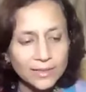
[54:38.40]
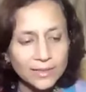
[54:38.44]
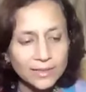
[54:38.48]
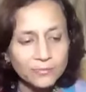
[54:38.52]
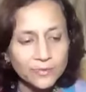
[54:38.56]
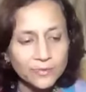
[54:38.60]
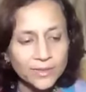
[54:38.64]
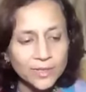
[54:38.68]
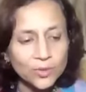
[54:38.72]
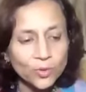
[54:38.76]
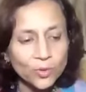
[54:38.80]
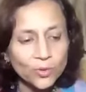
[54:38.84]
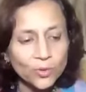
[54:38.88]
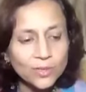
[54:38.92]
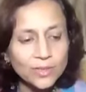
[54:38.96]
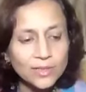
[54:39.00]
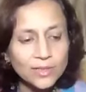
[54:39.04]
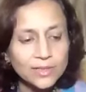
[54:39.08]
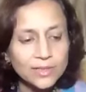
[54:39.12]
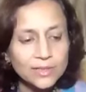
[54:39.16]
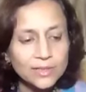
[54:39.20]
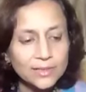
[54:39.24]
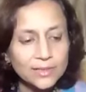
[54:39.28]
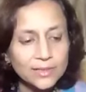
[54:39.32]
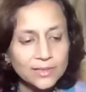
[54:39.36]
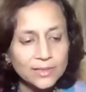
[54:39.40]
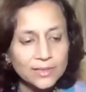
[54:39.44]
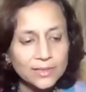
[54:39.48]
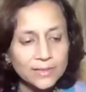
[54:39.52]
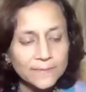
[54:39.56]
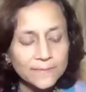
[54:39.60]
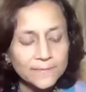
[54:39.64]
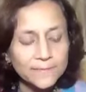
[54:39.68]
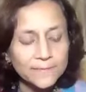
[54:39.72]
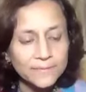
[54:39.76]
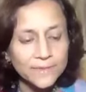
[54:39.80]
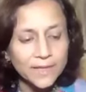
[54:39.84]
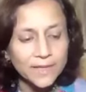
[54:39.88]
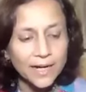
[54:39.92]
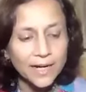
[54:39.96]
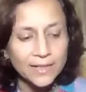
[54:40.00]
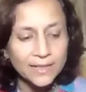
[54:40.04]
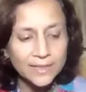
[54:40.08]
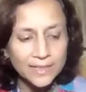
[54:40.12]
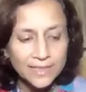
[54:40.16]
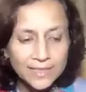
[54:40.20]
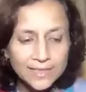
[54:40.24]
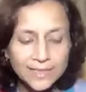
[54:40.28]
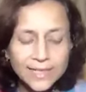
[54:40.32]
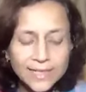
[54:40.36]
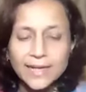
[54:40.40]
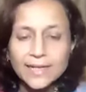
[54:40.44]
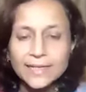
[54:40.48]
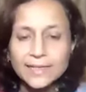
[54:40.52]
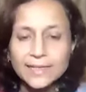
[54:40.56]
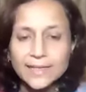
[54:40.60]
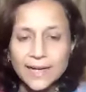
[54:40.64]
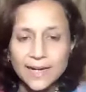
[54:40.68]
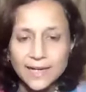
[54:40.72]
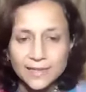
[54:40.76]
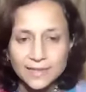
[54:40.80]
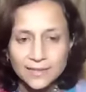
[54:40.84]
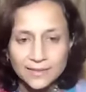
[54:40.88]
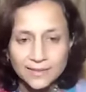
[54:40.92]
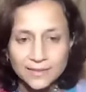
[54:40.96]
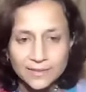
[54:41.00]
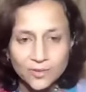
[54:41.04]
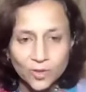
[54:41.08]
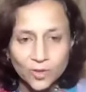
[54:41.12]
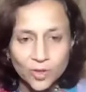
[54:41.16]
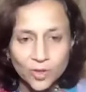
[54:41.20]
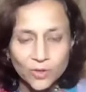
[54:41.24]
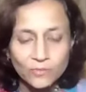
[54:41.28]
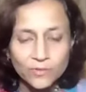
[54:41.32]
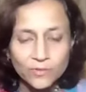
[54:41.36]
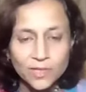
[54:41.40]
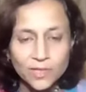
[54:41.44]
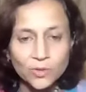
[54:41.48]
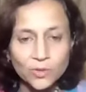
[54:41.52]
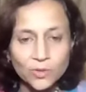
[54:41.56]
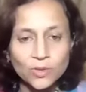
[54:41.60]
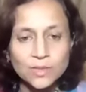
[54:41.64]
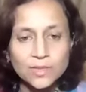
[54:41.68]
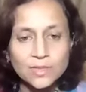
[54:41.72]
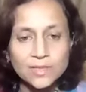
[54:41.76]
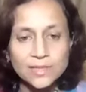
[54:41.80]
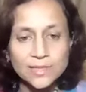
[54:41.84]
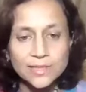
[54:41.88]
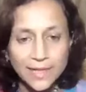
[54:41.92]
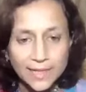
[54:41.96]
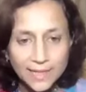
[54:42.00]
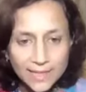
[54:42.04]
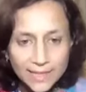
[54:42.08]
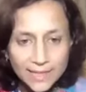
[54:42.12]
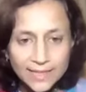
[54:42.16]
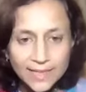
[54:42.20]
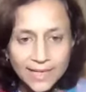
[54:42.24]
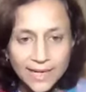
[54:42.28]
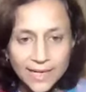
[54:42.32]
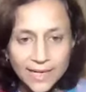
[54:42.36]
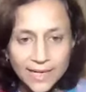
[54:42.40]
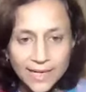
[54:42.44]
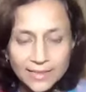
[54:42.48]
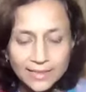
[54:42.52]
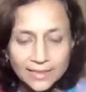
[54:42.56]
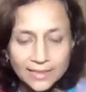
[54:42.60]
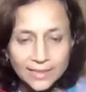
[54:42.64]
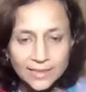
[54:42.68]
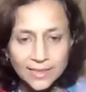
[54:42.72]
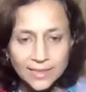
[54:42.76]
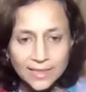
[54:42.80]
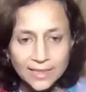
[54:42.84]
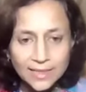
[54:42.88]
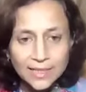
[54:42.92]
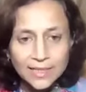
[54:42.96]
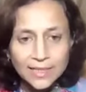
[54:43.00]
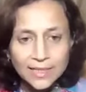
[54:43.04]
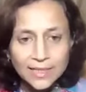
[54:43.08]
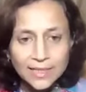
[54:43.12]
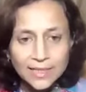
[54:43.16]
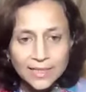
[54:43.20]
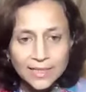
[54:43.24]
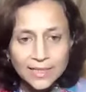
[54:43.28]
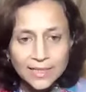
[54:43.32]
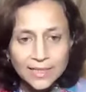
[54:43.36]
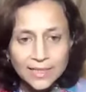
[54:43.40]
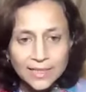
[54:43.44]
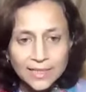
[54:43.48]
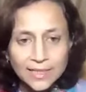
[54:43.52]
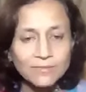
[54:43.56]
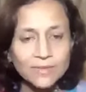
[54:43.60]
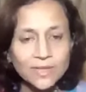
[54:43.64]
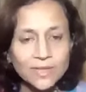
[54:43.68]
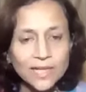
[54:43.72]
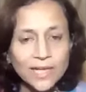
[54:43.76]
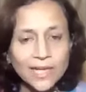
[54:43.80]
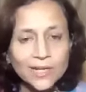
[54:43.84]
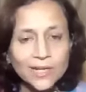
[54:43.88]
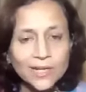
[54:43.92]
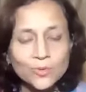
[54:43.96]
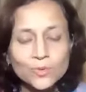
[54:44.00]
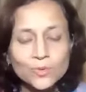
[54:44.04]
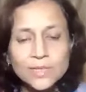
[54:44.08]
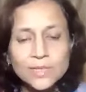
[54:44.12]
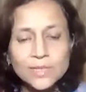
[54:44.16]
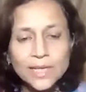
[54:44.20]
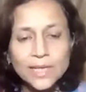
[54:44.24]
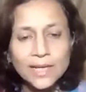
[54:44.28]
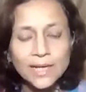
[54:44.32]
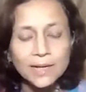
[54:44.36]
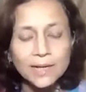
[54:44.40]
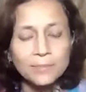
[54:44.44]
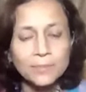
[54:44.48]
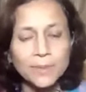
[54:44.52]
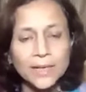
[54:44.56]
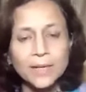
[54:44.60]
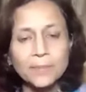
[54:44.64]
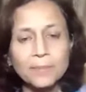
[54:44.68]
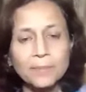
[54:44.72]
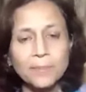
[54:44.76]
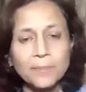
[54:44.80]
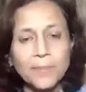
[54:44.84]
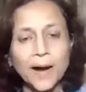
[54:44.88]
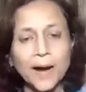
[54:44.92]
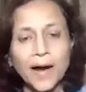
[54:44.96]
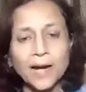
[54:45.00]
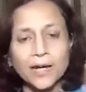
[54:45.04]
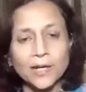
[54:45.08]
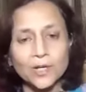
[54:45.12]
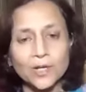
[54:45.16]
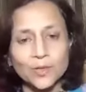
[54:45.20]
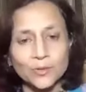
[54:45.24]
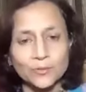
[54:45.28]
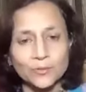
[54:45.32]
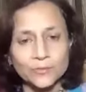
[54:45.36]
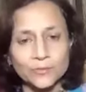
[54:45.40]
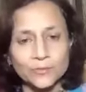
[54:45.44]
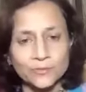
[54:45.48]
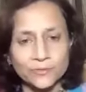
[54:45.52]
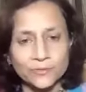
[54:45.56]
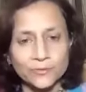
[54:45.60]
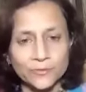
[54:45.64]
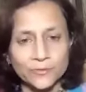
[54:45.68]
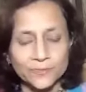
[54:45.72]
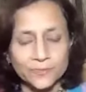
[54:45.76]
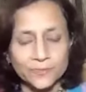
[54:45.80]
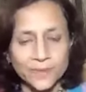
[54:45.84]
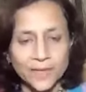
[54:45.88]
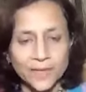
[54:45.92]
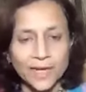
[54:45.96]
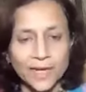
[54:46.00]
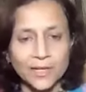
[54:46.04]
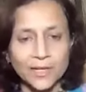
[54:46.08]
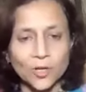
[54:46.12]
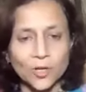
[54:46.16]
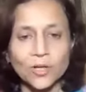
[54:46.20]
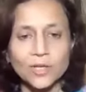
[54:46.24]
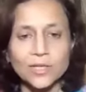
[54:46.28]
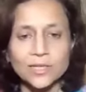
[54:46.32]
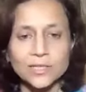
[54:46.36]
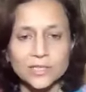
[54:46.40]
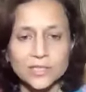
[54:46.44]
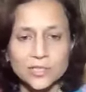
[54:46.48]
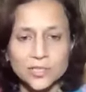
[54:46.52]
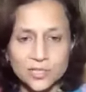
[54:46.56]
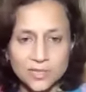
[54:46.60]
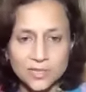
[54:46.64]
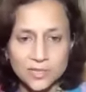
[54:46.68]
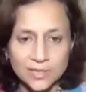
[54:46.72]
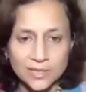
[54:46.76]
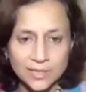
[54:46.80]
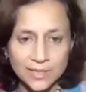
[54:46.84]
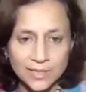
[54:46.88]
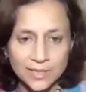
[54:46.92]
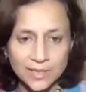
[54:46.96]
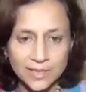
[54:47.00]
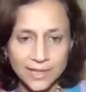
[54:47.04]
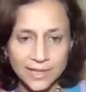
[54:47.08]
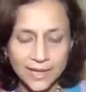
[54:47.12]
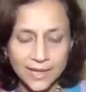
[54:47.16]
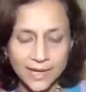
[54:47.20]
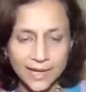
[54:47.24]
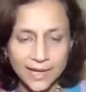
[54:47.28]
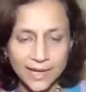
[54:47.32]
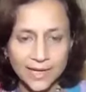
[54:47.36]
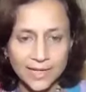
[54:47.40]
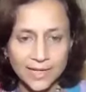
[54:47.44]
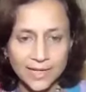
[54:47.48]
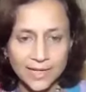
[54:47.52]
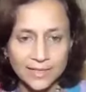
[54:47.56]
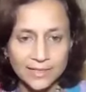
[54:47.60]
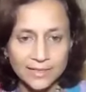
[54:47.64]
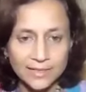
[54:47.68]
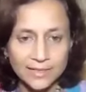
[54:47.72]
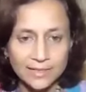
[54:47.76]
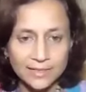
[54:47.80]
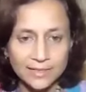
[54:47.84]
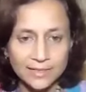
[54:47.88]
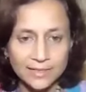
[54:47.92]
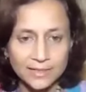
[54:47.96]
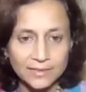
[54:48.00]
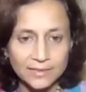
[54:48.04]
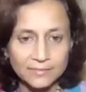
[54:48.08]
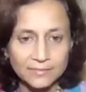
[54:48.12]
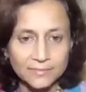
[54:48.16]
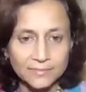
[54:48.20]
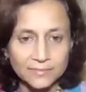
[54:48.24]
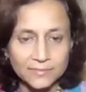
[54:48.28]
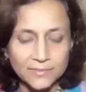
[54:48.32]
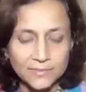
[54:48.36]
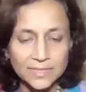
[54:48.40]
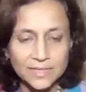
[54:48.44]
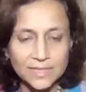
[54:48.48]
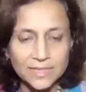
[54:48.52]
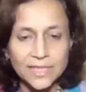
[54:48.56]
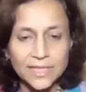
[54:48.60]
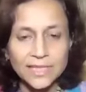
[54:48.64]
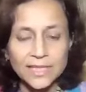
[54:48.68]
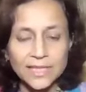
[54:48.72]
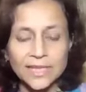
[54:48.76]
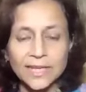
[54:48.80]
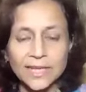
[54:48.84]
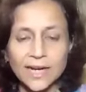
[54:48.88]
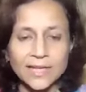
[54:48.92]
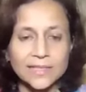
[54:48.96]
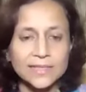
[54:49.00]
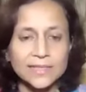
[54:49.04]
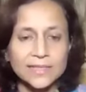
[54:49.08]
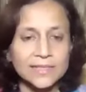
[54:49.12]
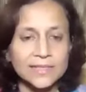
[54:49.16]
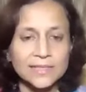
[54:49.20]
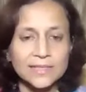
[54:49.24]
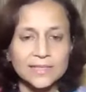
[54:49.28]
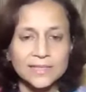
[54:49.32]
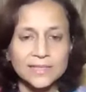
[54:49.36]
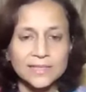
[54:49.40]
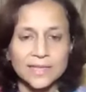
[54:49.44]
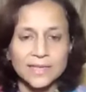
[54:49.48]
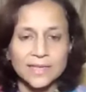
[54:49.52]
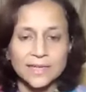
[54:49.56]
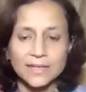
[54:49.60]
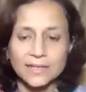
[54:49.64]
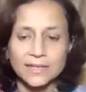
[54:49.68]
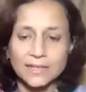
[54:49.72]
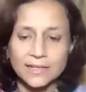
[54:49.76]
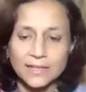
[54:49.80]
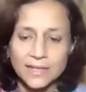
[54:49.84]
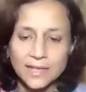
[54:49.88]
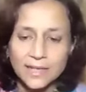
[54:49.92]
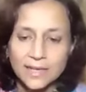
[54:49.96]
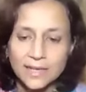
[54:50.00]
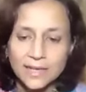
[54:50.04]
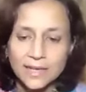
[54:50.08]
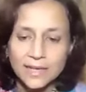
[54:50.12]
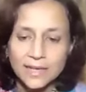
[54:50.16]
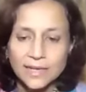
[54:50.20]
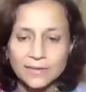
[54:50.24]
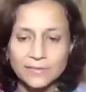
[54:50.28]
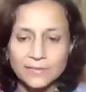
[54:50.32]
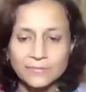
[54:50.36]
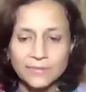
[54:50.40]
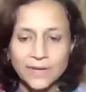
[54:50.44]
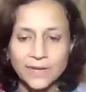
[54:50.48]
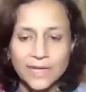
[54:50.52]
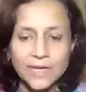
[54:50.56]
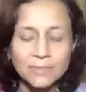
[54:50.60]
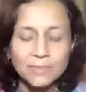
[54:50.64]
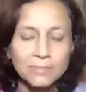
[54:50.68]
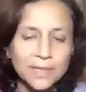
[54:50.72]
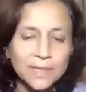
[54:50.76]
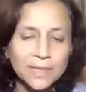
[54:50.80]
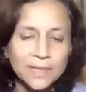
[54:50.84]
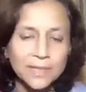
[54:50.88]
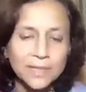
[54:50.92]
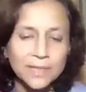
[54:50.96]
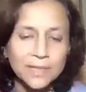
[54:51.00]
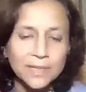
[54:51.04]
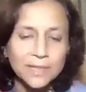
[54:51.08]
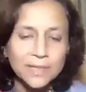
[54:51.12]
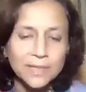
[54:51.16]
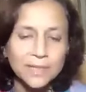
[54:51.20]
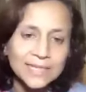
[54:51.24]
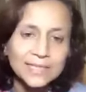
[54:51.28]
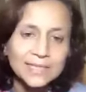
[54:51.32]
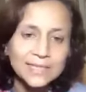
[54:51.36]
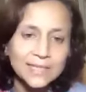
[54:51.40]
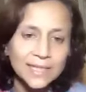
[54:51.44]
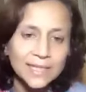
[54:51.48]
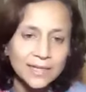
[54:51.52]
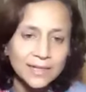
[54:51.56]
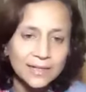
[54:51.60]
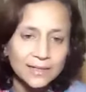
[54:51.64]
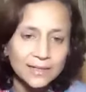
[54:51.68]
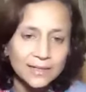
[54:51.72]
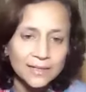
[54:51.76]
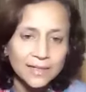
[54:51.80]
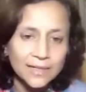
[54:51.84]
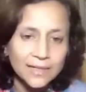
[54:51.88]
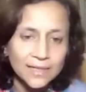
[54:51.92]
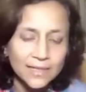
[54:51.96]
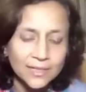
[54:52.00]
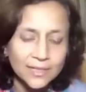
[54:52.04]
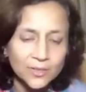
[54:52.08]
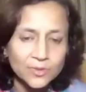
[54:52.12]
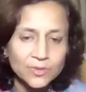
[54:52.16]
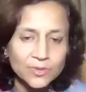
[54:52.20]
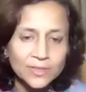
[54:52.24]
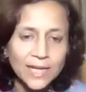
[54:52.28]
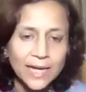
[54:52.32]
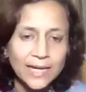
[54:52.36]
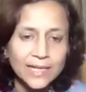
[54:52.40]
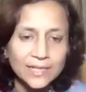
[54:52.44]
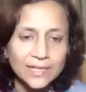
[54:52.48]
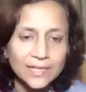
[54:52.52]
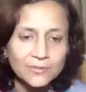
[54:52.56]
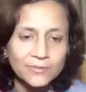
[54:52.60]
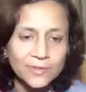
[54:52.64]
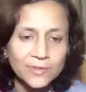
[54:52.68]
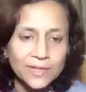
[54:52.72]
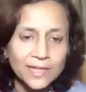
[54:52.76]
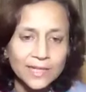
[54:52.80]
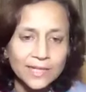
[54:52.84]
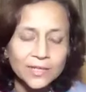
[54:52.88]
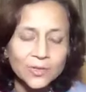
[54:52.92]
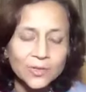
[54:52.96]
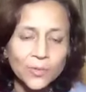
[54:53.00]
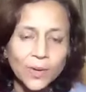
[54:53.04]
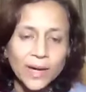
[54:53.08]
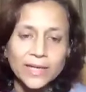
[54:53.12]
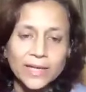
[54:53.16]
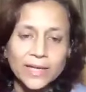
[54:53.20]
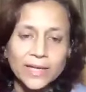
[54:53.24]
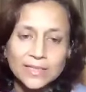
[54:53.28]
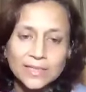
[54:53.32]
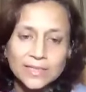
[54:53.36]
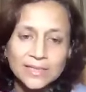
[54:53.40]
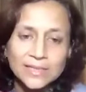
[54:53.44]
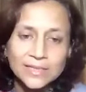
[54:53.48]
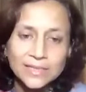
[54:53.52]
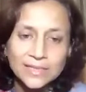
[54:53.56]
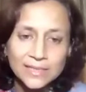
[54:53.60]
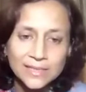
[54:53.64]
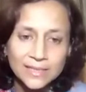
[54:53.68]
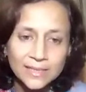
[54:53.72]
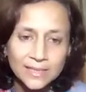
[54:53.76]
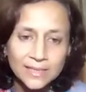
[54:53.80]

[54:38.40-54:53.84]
we don't understand that or we don't study that, then we are losing a big part of our knowledge and seeking answers in very minimalistic, scientific inquiries.